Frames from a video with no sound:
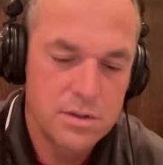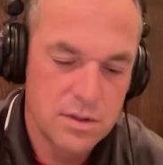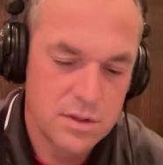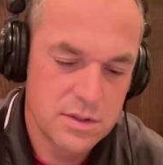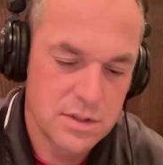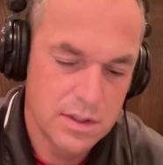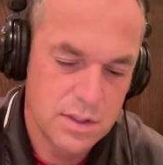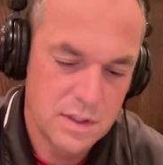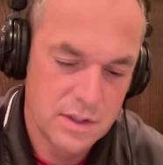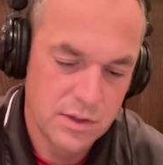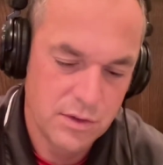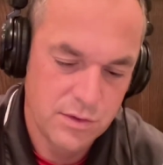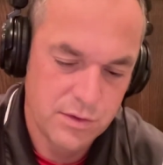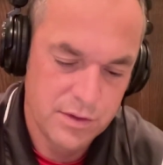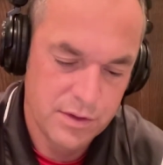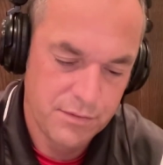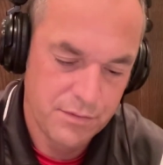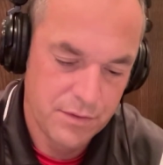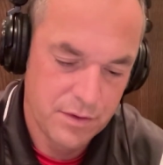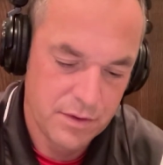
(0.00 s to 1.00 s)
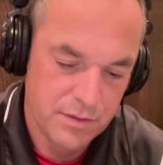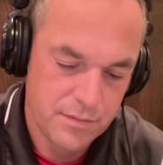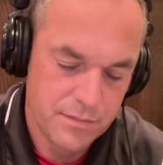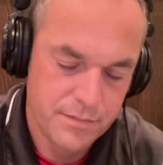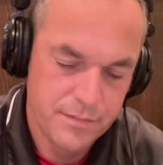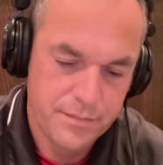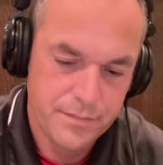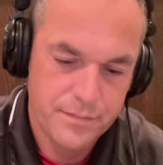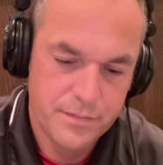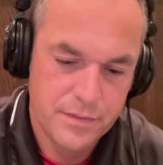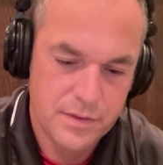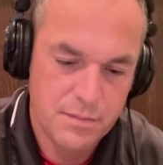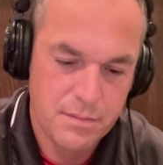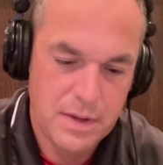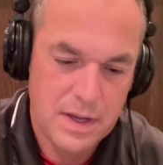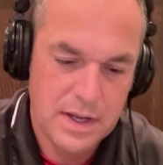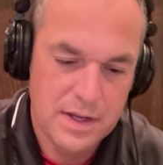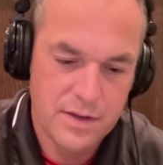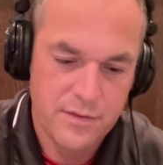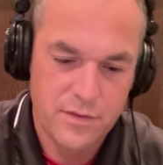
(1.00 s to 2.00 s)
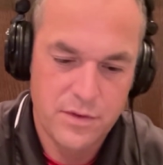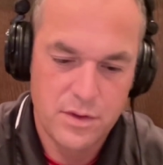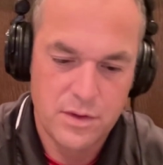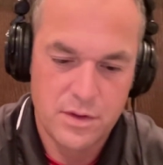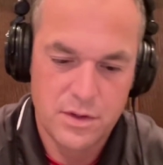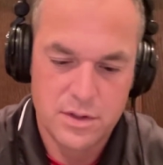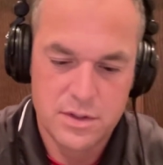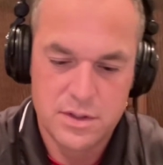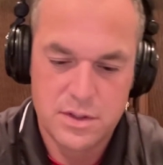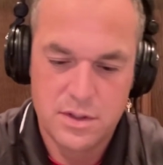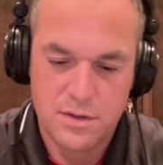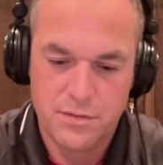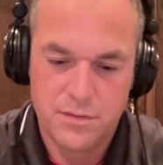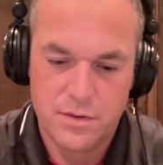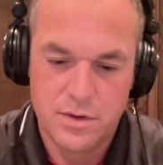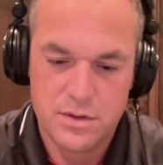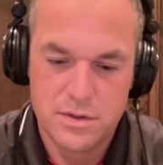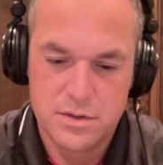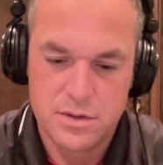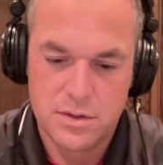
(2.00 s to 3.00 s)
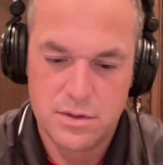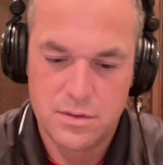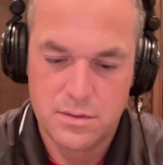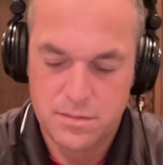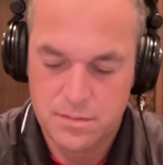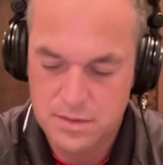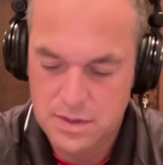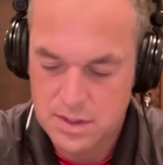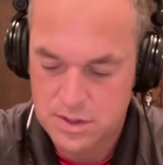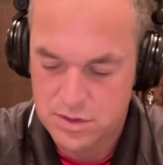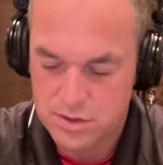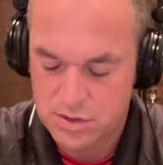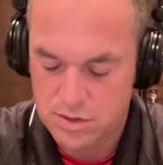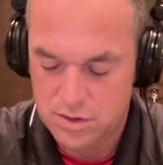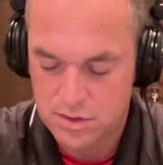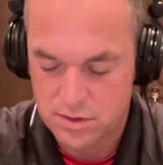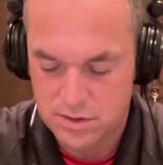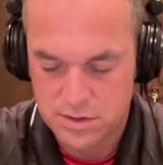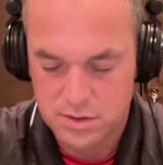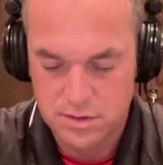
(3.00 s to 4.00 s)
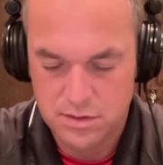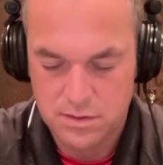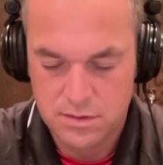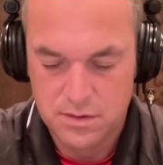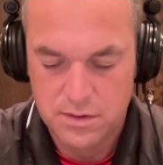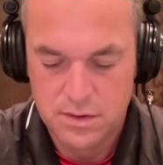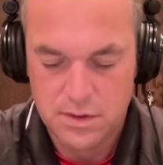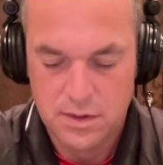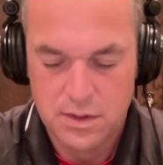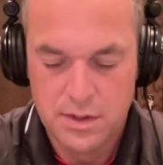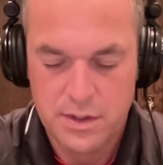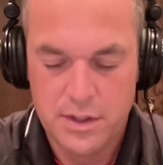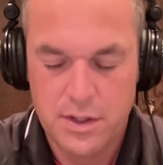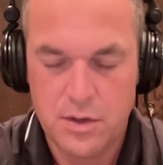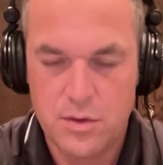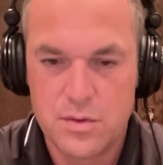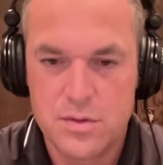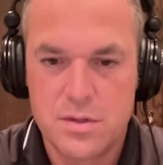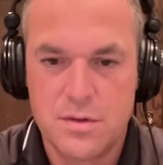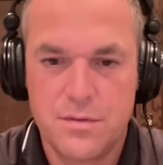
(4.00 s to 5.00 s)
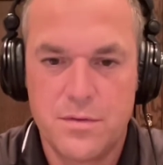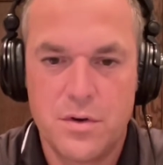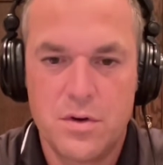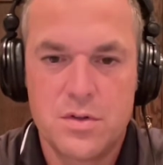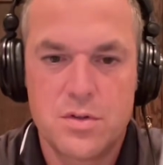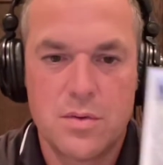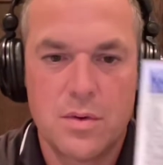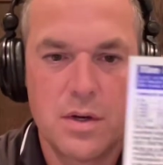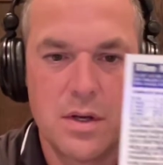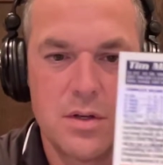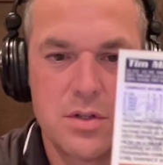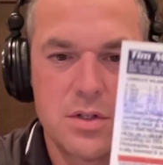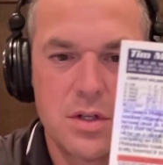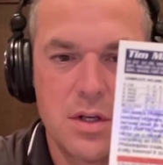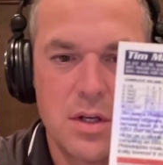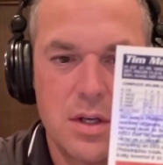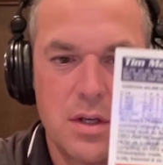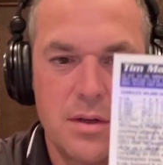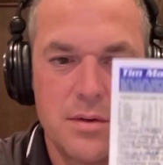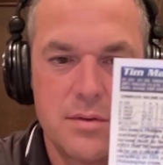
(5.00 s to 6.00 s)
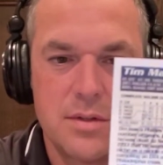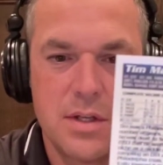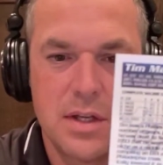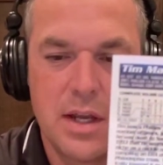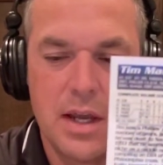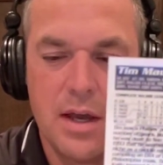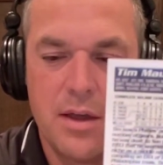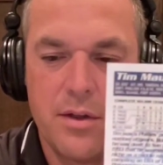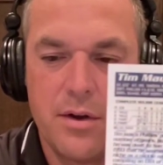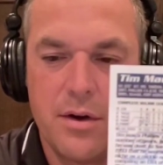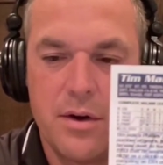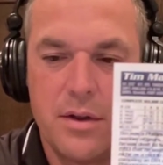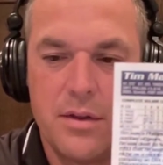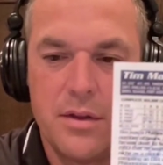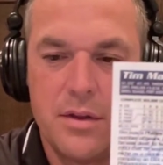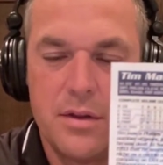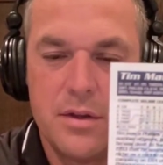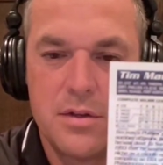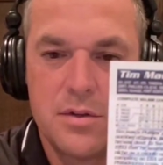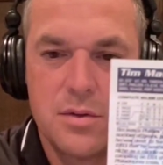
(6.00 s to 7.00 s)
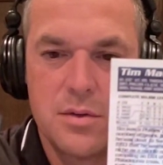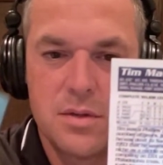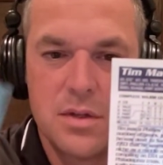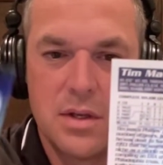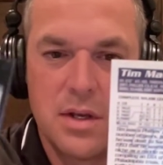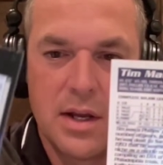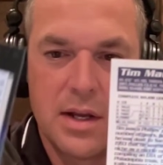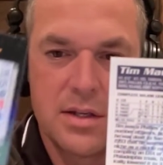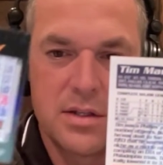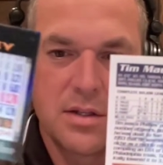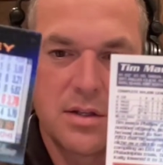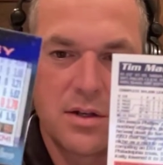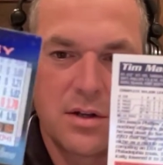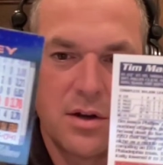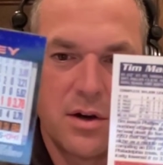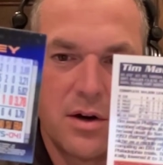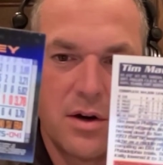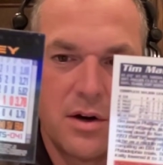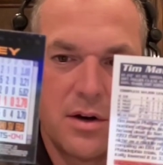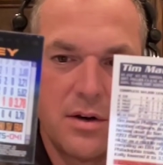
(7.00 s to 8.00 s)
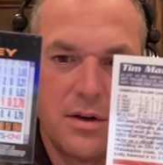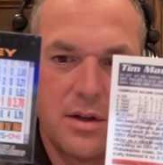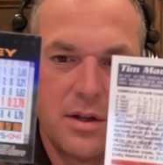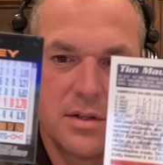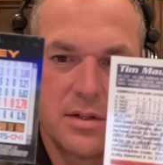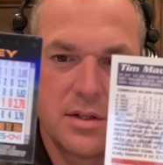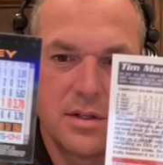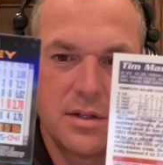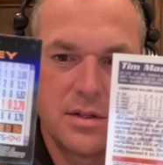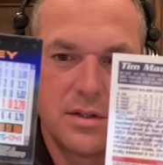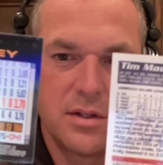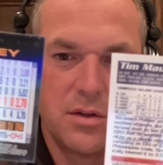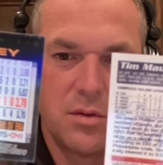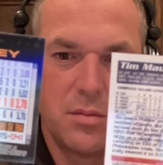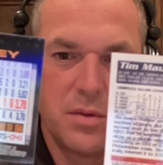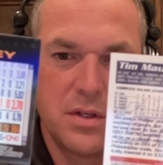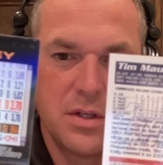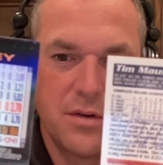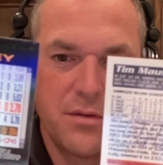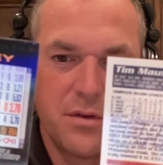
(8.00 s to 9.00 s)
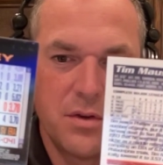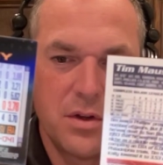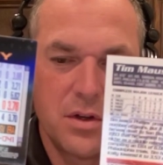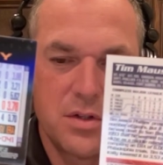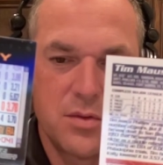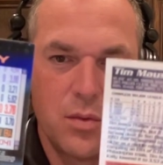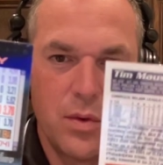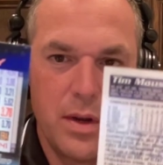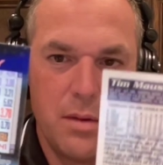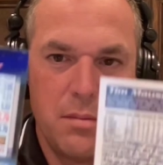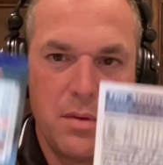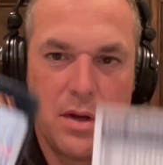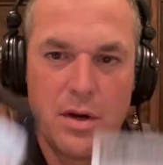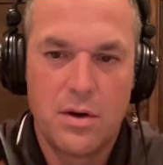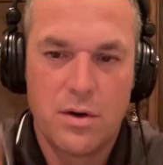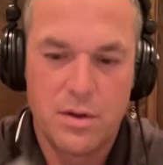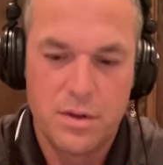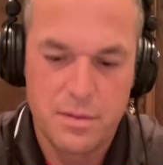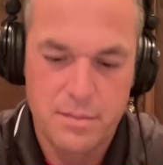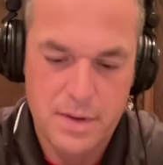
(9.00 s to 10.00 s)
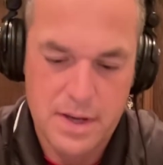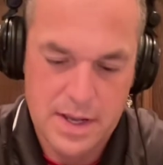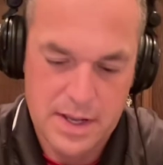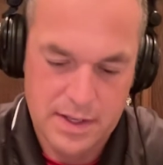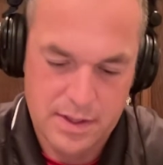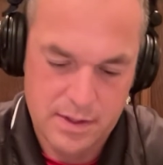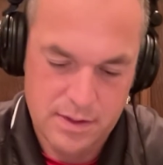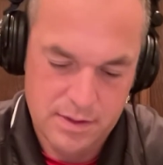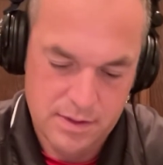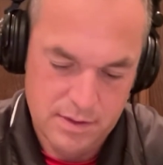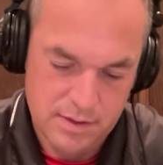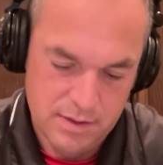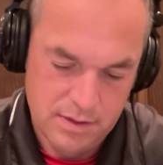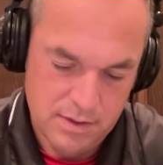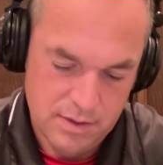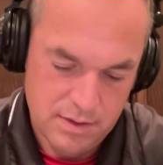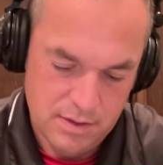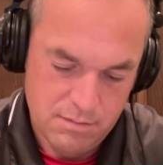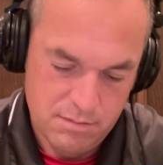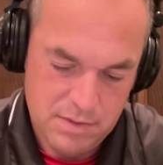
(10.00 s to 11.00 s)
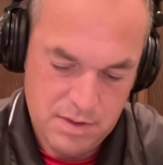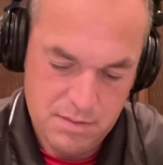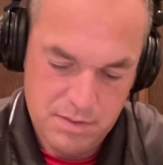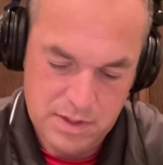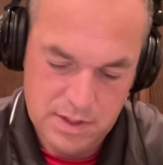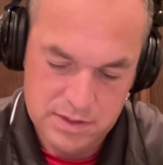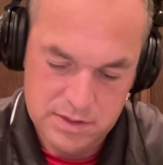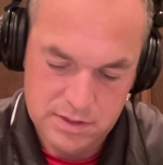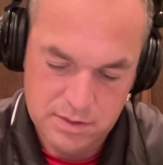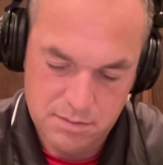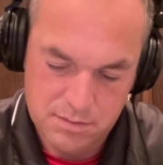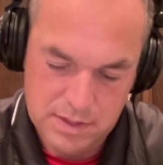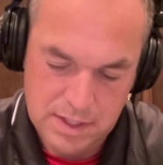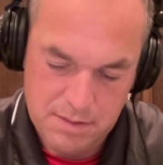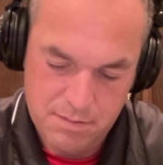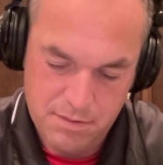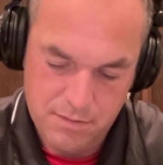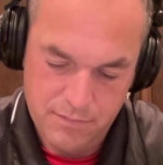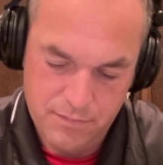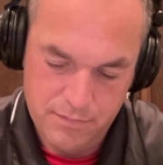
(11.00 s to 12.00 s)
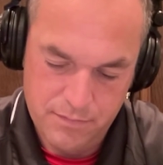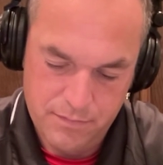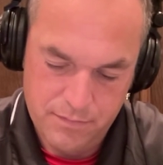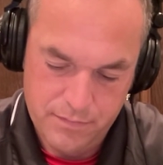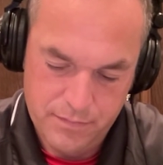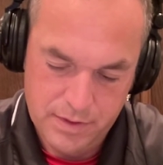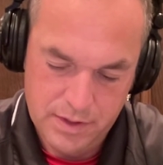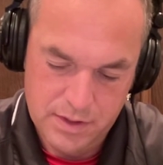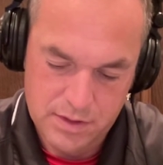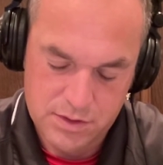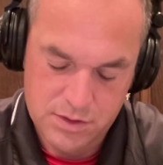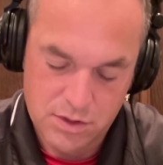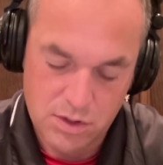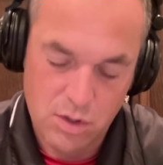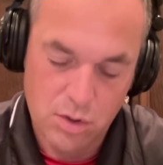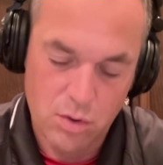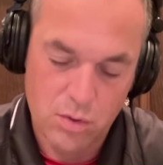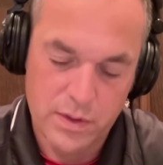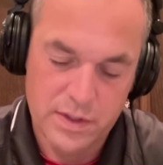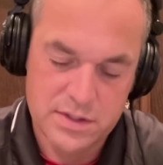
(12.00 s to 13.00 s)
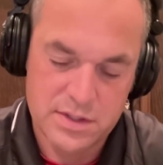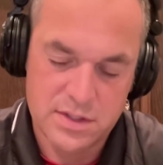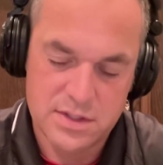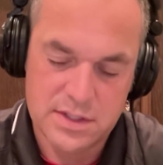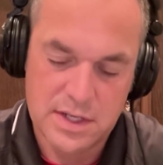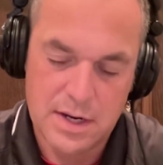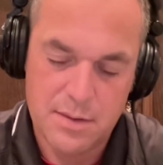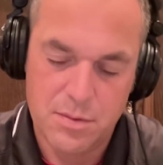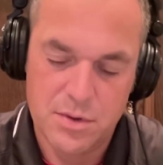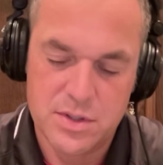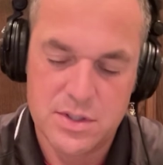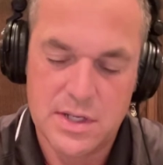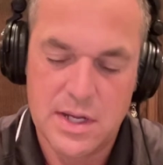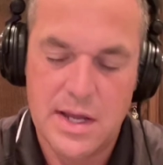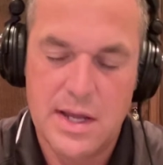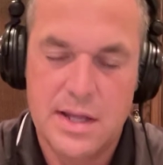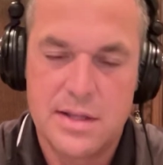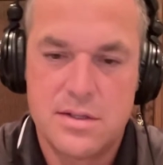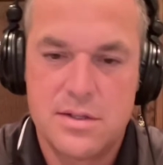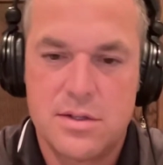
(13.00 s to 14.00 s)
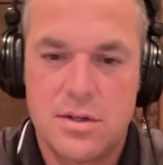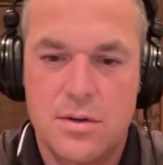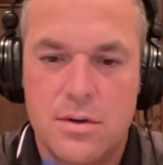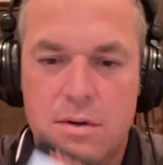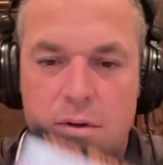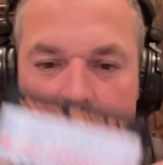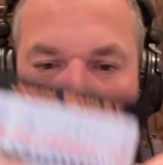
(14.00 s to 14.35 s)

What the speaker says: looks a little different. The back of it looks different, so I'm not sure. So here was the first one. I'll show you together, and then this was the next card. It's a little bit different. It looks way bigger on the back. Maybe that's some type of insert. Oh, that's the cyber stats. So